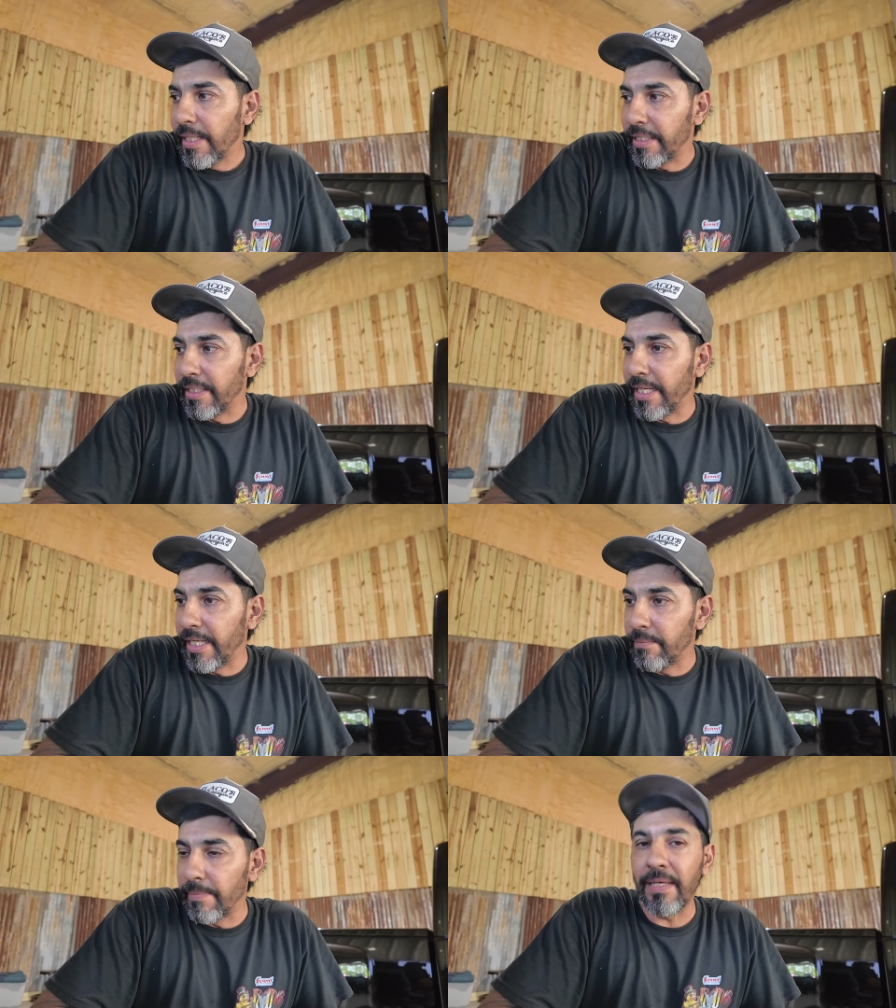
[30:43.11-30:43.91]
and
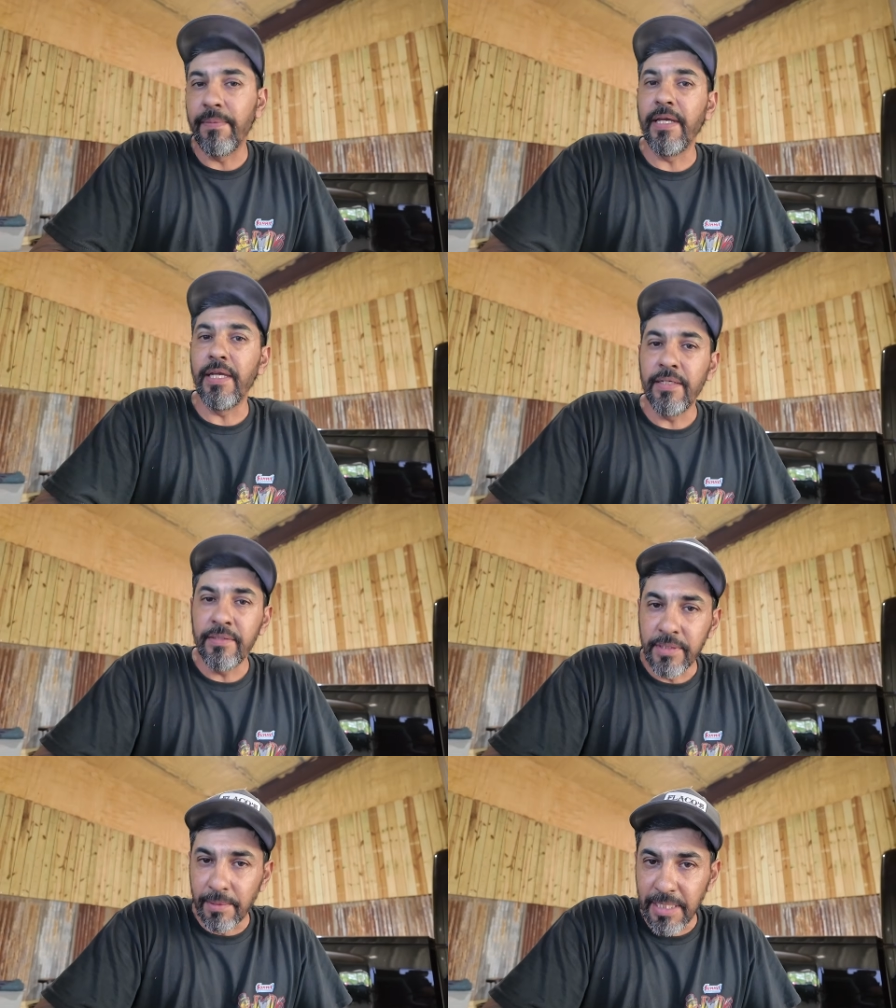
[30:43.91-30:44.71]
then maybe
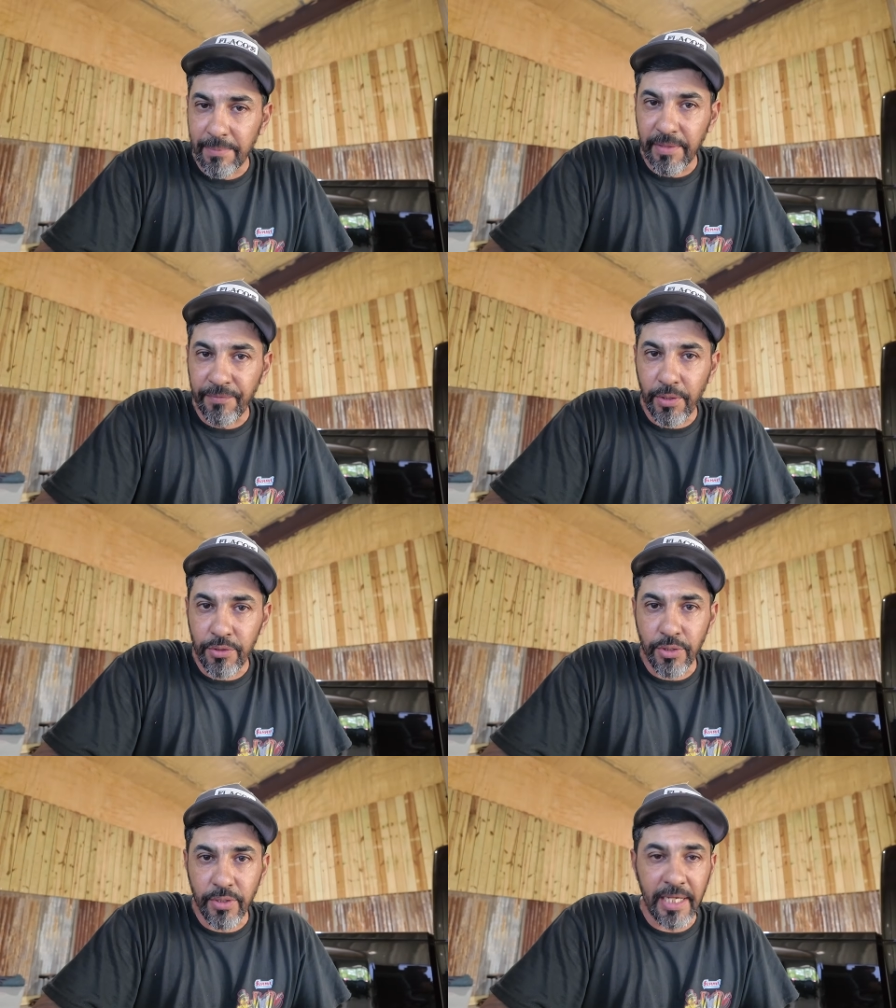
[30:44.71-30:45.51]
sometime in the
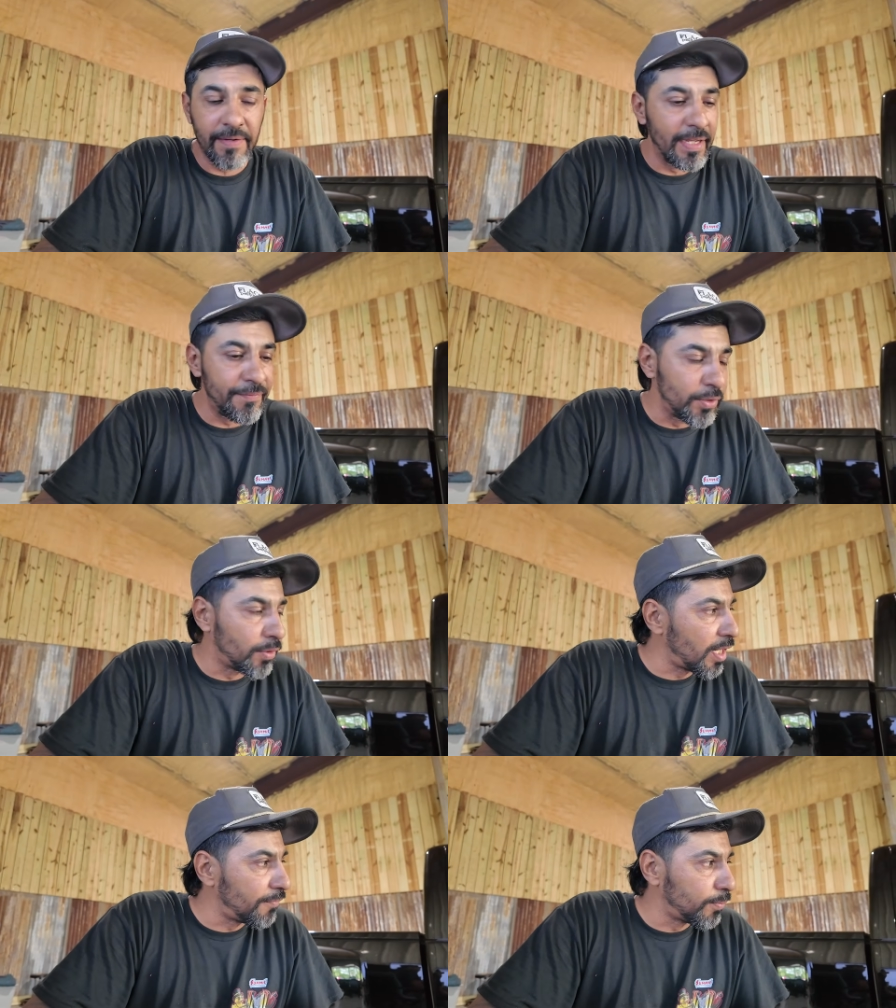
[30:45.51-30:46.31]
future, if I feel
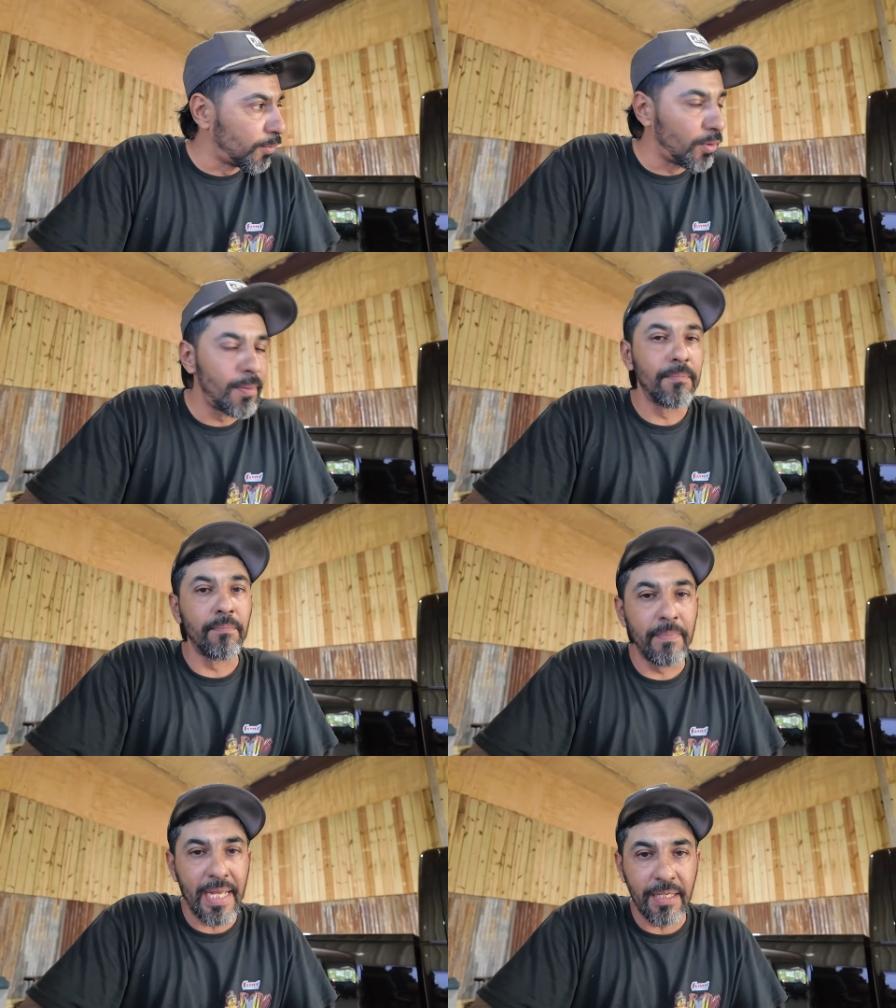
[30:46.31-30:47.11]
comfortable,
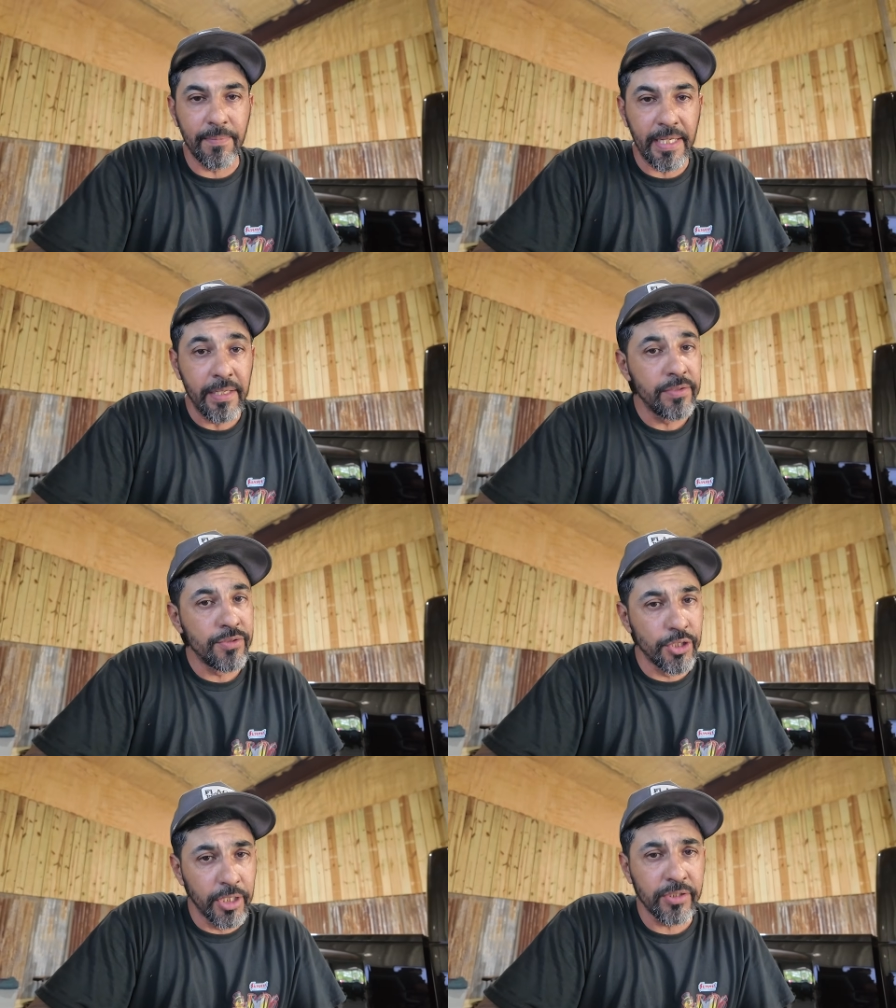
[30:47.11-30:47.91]
maybe,
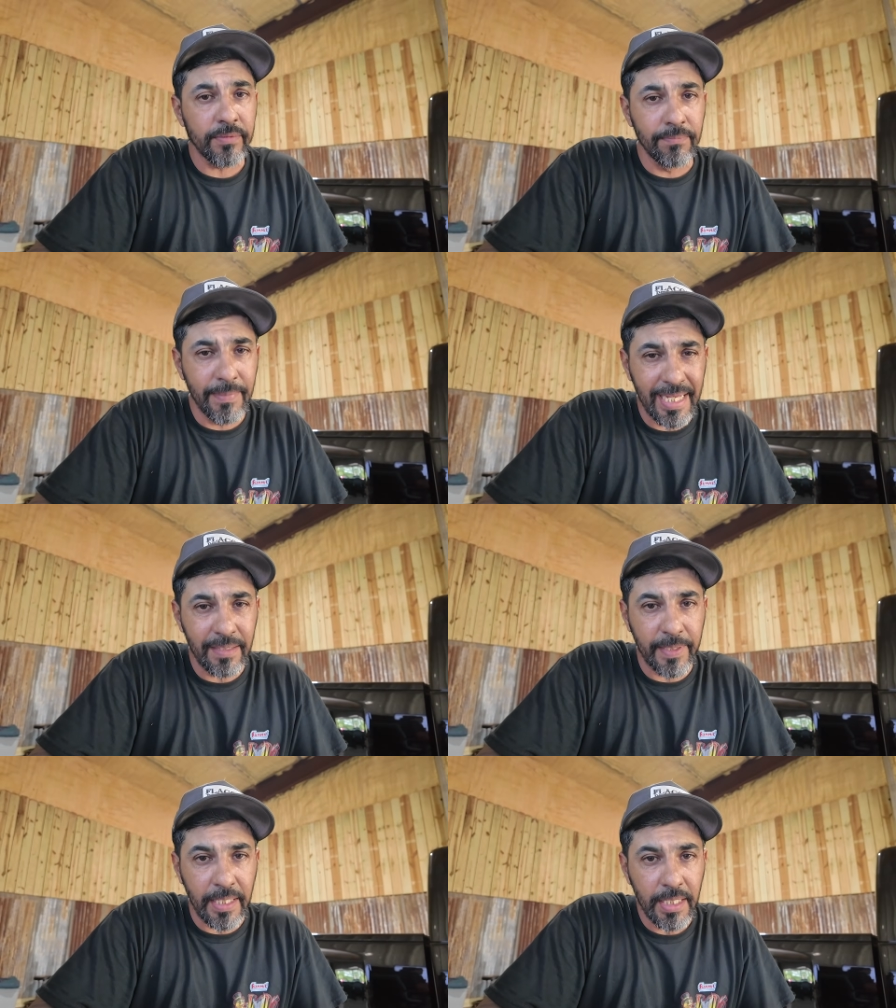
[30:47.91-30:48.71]
just
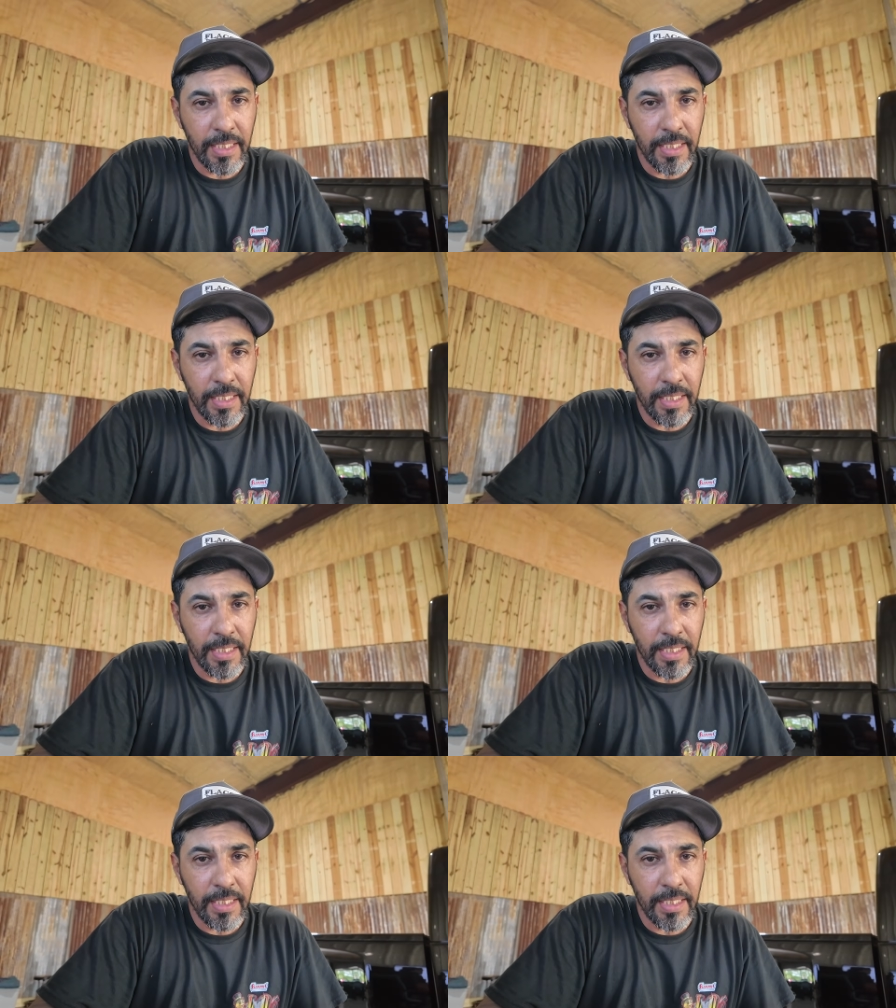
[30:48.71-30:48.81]
maybe,